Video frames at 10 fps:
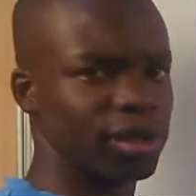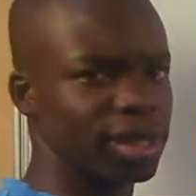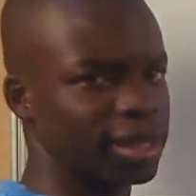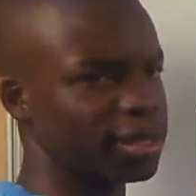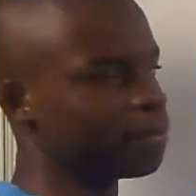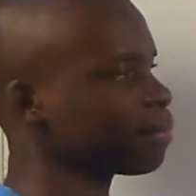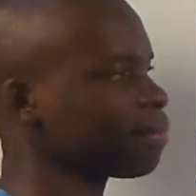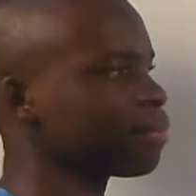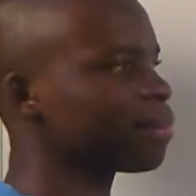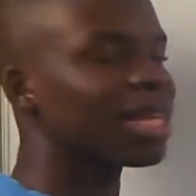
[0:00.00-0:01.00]
velocity.
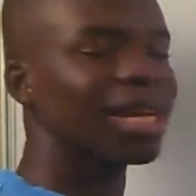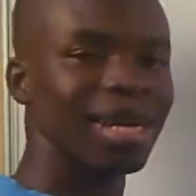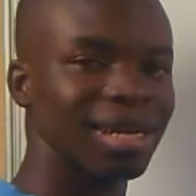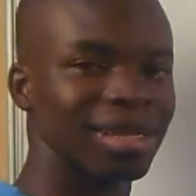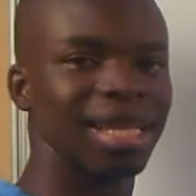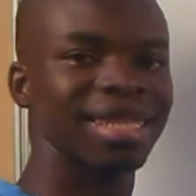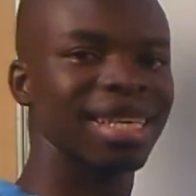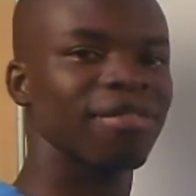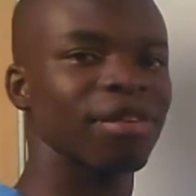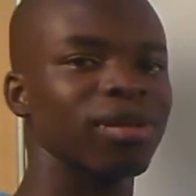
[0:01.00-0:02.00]

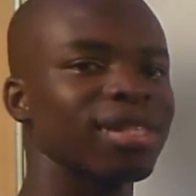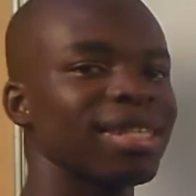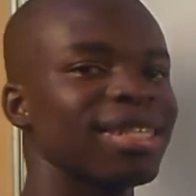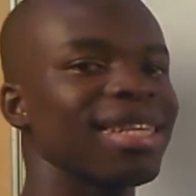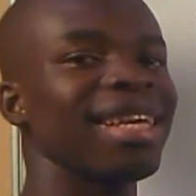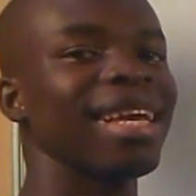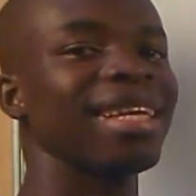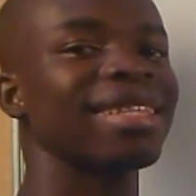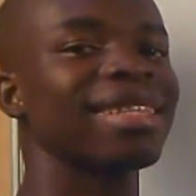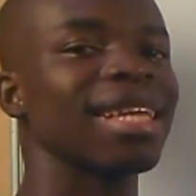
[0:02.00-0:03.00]
Resultant velocity
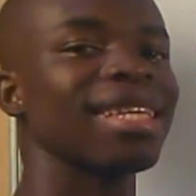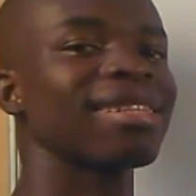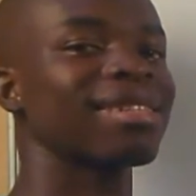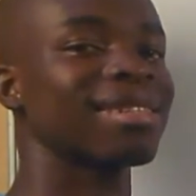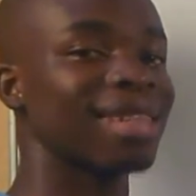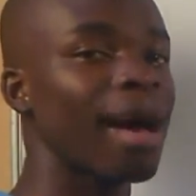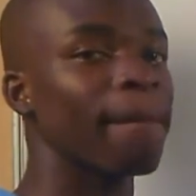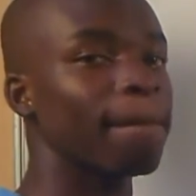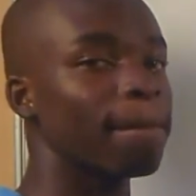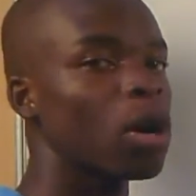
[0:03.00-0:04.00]
is the
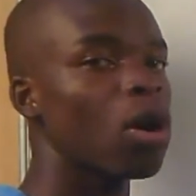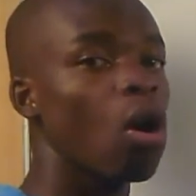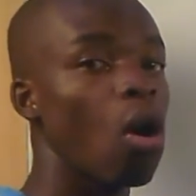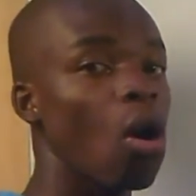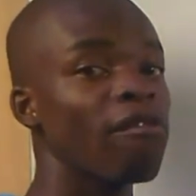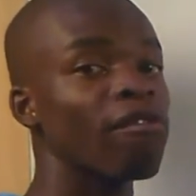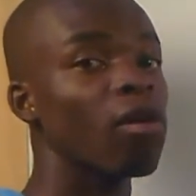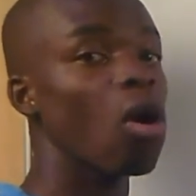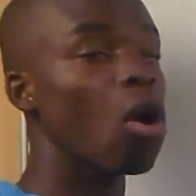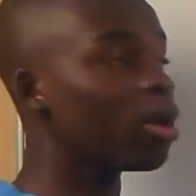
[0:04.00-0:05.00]
sum of
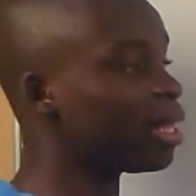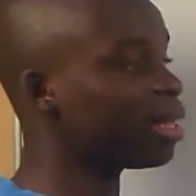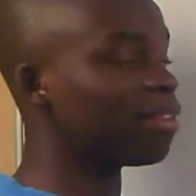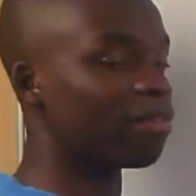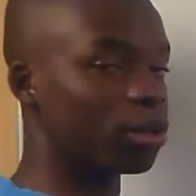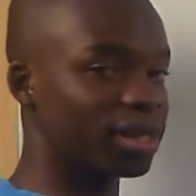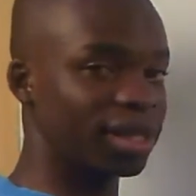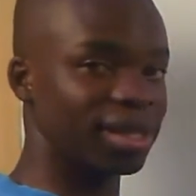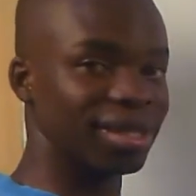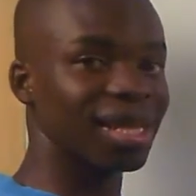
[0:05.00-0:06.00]
all the
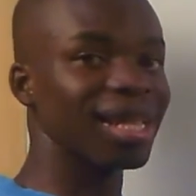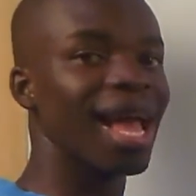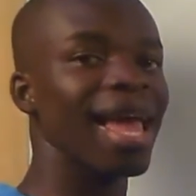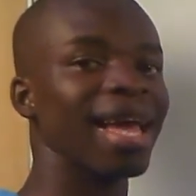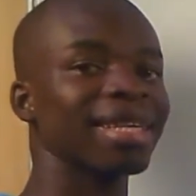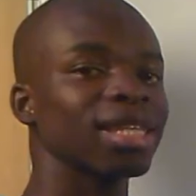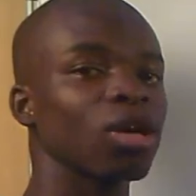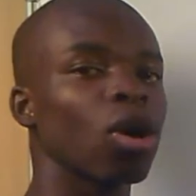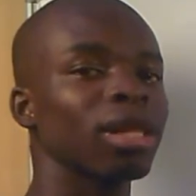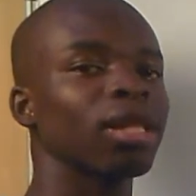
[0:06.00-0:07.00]
velocities that are
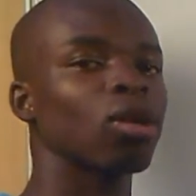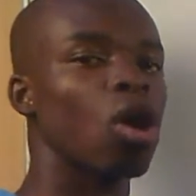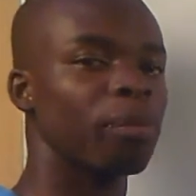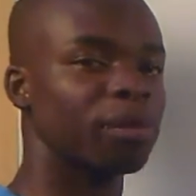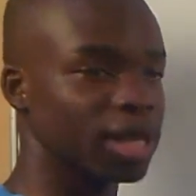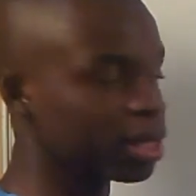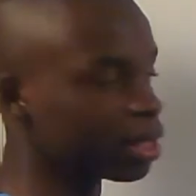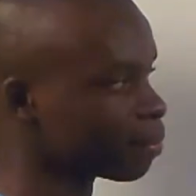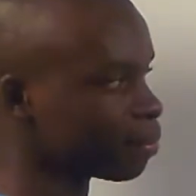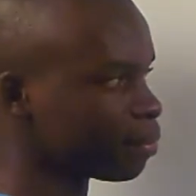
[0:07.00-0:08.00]
acting on an
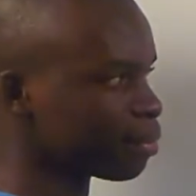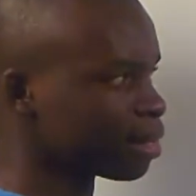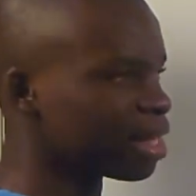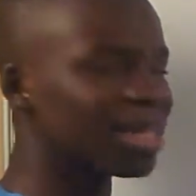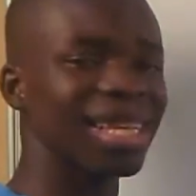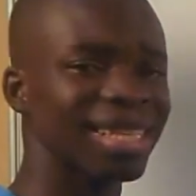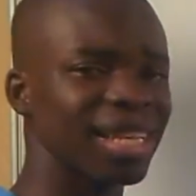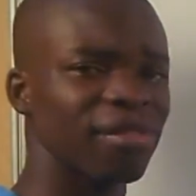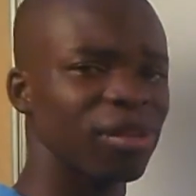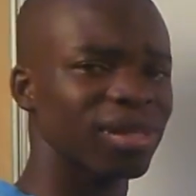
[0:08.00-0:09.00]
object.
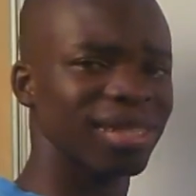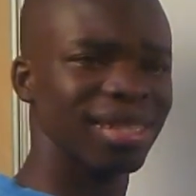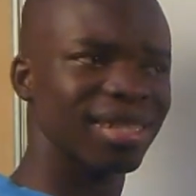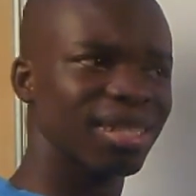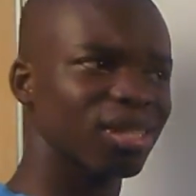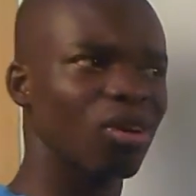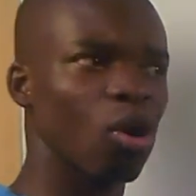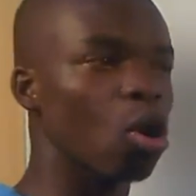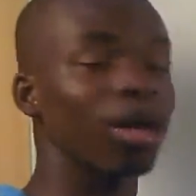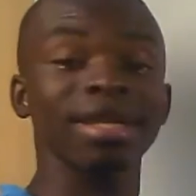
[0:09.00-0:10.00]
Resultant velocity,
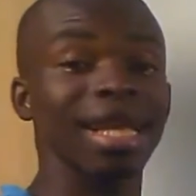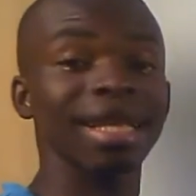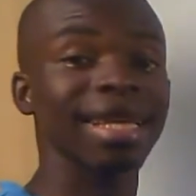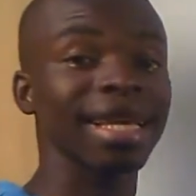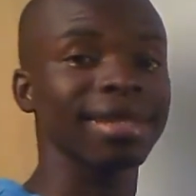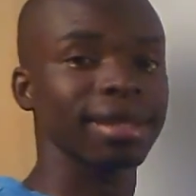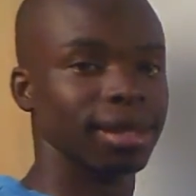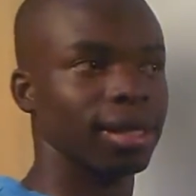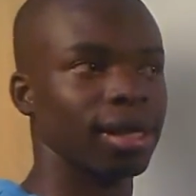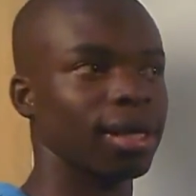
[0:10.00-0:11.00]
or resultant
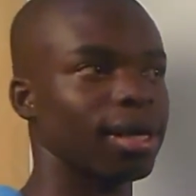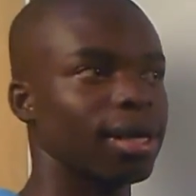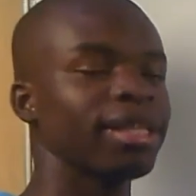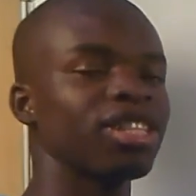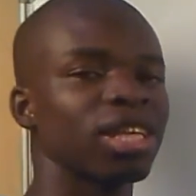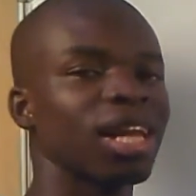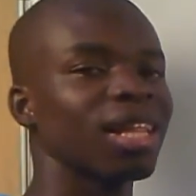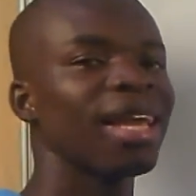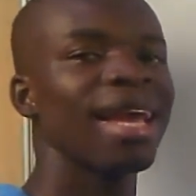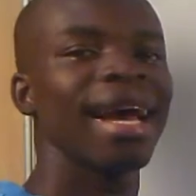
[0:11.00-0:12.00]
in
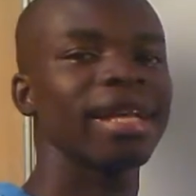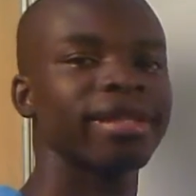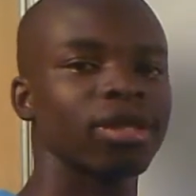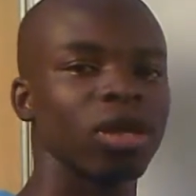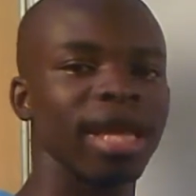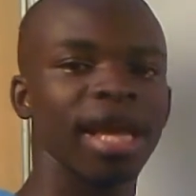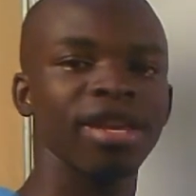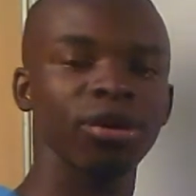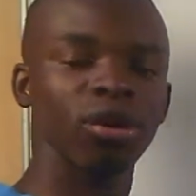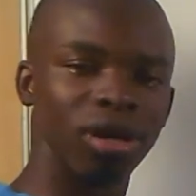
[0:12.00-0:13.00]
general, it's not a
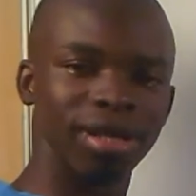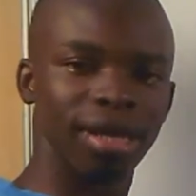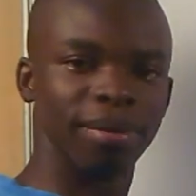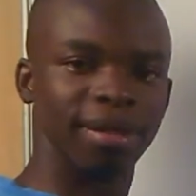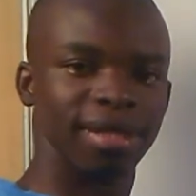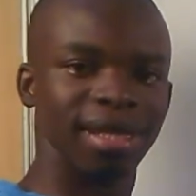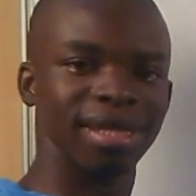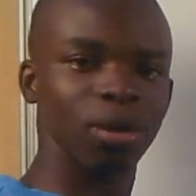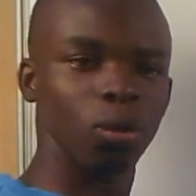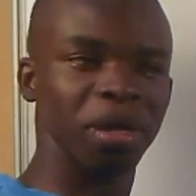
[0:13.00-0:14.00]
new concept
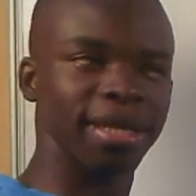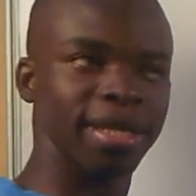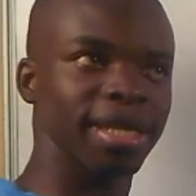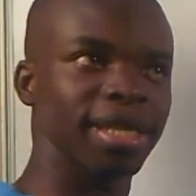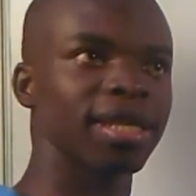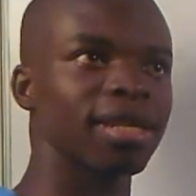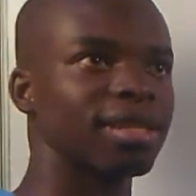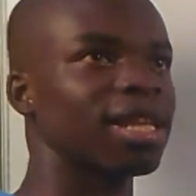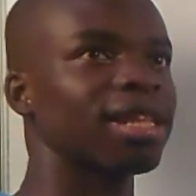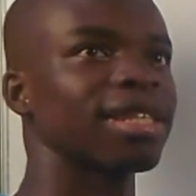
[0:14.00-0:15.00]
since we did
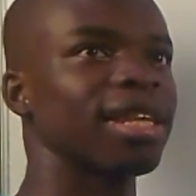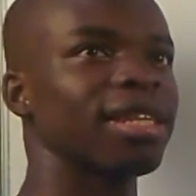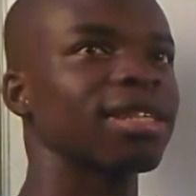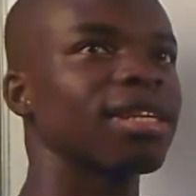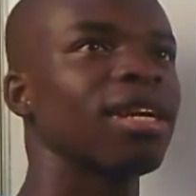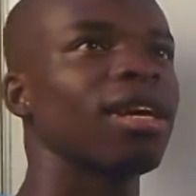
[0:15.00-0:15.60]
resultant